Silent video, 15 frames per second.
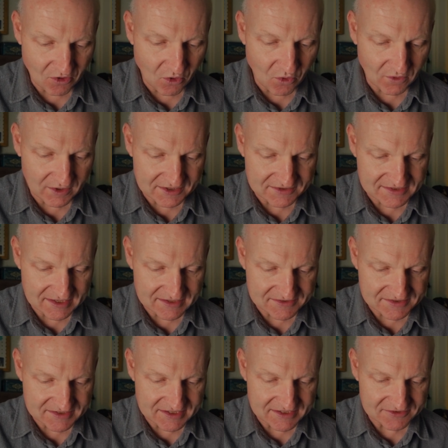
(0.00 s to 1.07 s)
all
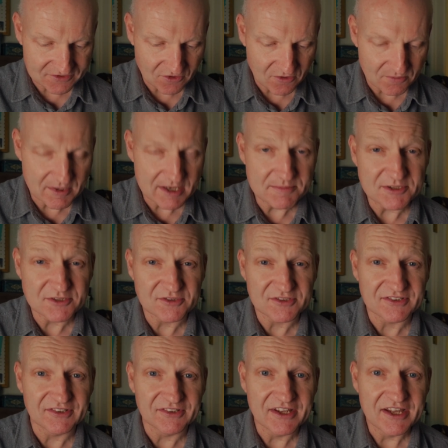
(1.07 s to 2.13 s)
intensities, or maybe just